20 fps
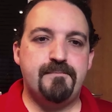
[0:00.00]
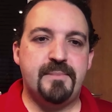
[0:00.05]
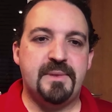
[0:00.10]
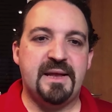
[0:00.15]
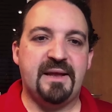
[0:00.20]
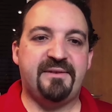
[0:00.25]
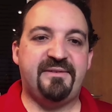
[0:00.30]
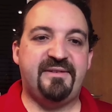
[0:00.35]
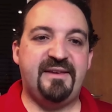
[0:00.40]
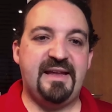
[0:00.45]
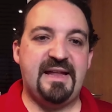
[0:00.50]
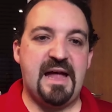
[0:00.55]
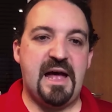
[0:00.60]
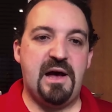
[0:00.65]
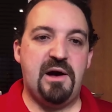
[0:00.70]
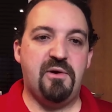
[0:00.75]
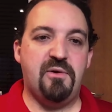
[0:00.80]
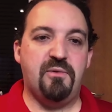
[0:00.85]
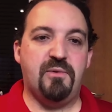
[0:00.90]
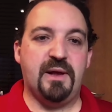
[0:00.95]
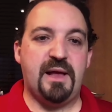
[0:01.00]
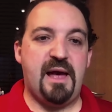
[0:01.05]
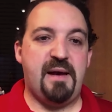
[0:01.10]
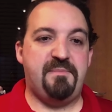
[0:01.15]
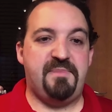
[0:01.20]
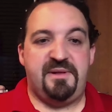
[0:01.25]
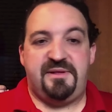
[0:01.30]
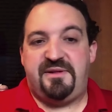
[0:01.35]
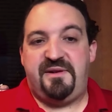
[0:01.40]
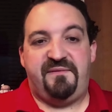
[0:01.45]
Let's see now what
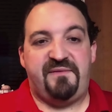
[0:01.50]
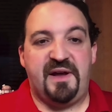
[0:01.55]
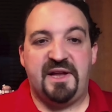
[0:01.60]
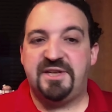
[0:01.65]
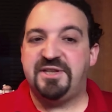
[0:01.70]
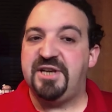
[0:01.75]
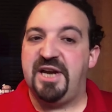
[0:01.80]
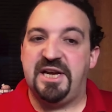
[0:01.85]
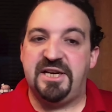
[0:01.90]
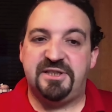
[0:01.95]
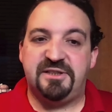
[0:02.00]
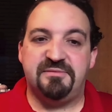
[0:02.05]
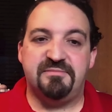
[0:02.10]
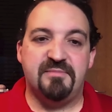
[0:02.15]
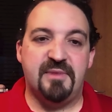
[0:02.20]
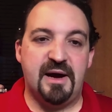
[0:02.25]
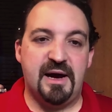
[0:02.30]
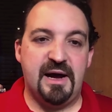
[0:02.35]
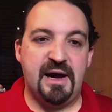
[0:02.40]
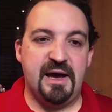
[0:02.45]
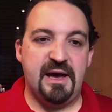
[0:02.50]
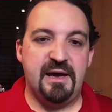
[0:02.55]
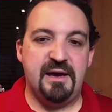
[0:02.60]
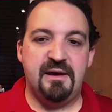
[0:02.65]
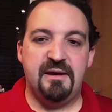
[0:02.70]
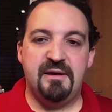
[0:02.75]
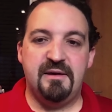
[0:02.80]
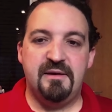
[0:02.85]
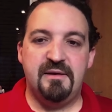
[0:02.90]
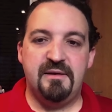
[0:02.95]
happens if I change my